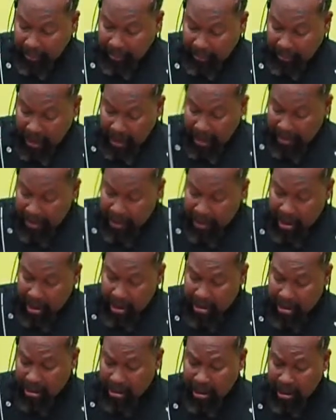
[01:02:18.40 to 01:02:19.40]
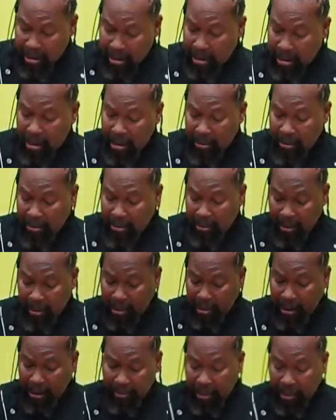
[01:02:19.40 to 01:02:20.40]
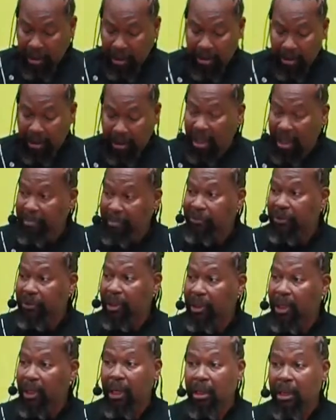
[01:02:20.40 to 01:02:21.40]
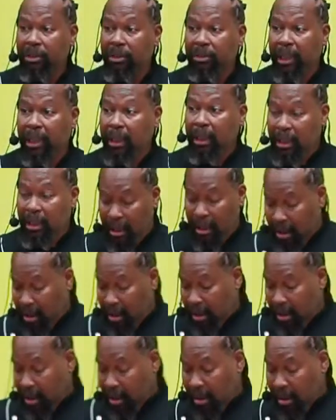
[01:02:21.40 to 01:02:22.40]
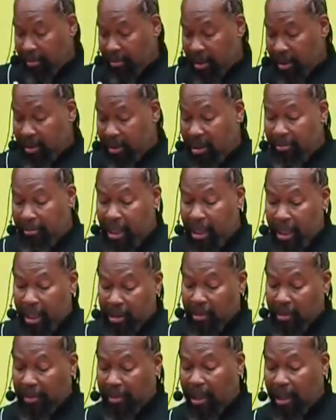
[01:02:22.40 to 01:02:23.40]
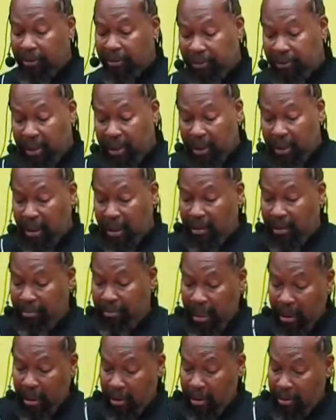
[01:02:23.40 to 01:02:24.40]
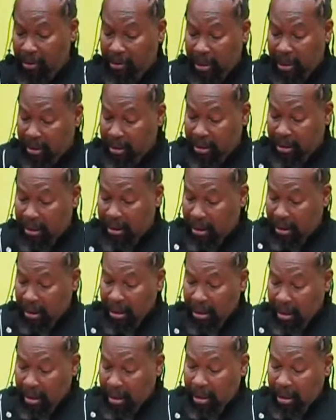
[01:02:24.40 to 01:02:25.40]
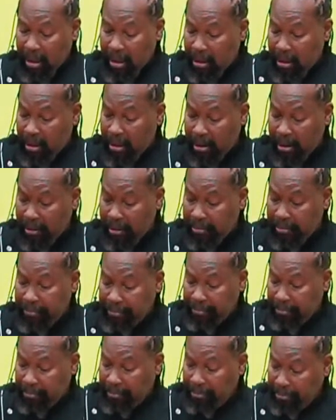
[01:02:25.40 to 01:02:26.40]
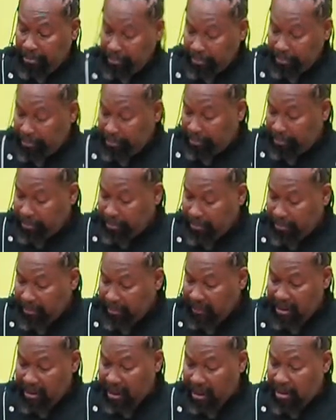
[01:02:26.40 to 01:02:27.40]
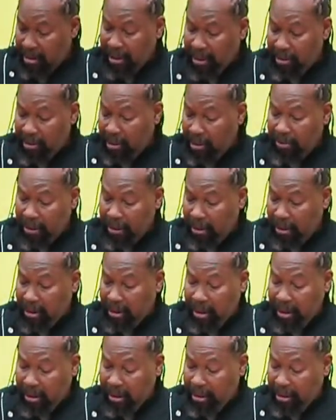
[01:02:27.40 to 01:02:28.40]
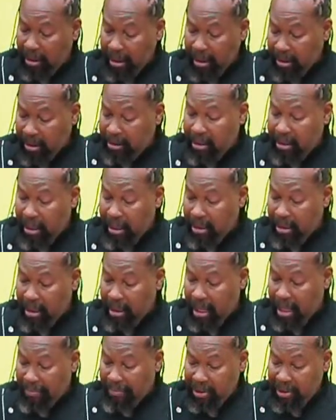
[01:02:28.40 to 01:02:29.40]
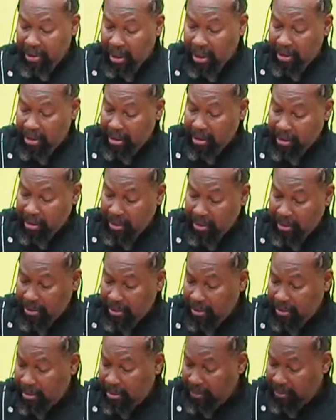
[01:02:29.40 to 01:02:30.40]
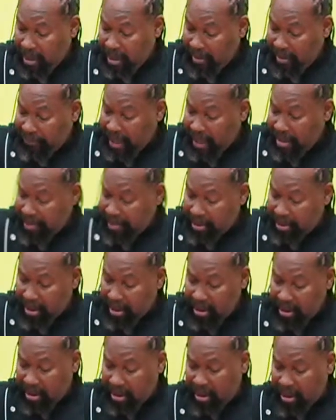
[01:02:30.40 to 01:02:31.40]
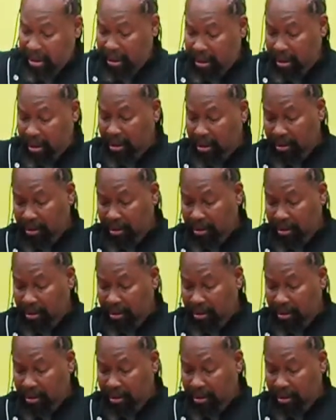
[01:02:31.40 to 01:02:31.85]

Appetizer is just a little something that you get before your entree. Um, it stimulates your mouth for the um, main course. And um, does anybody know what an, an, an Italian appetizer is called? The word for appetizer in Italy?